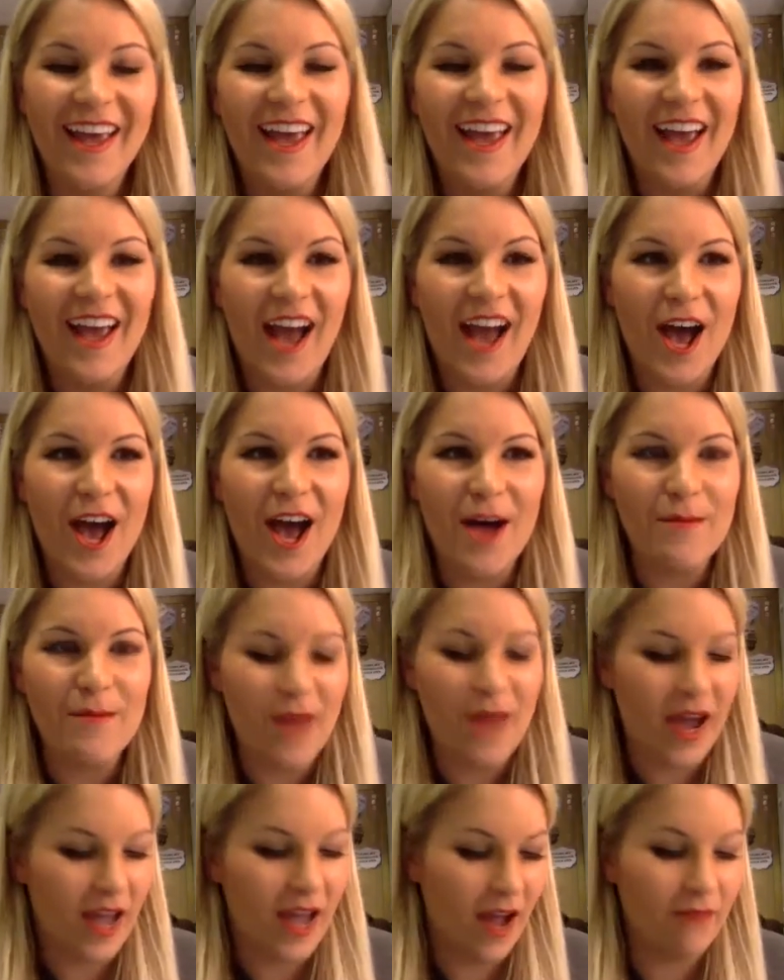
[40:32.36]

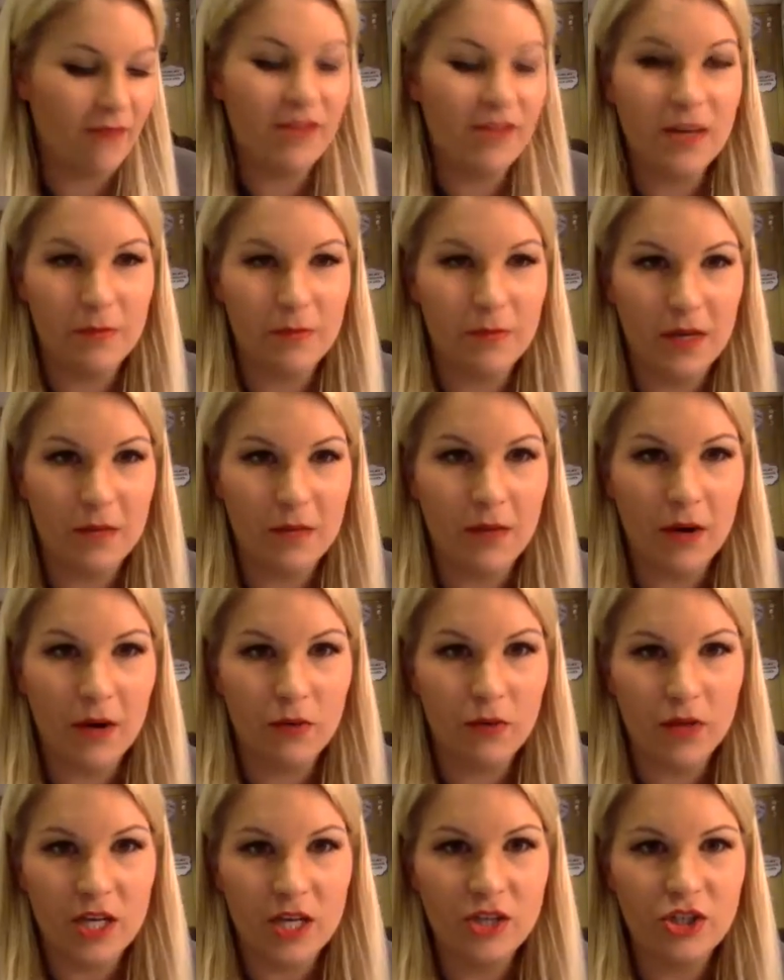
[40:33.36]
I have them in my
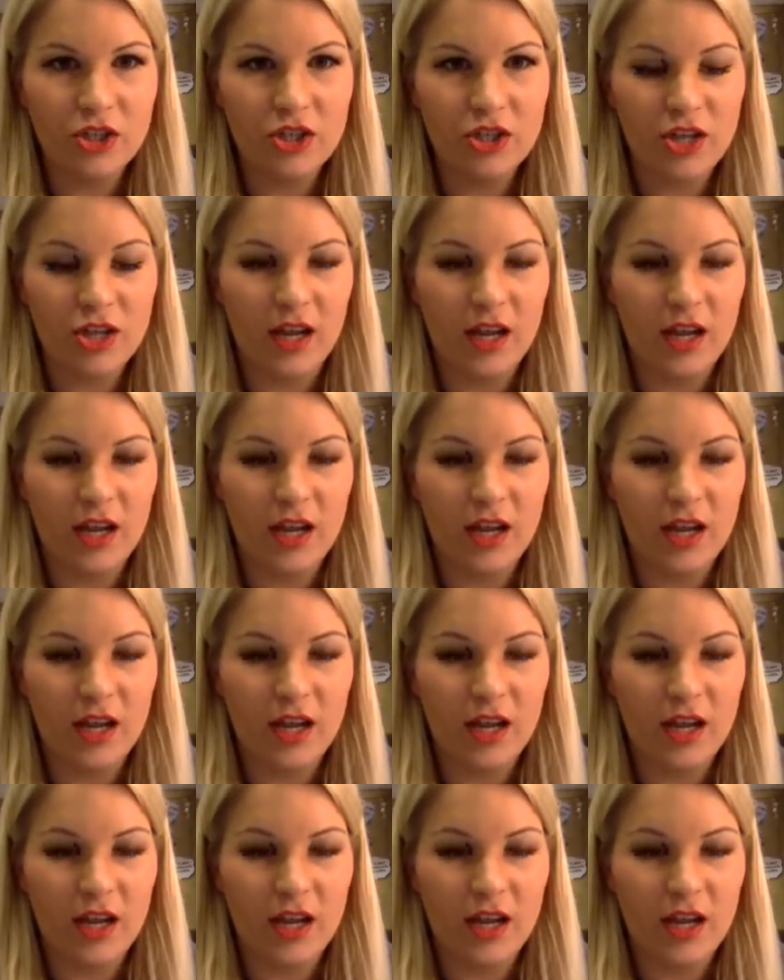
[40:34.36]
Reach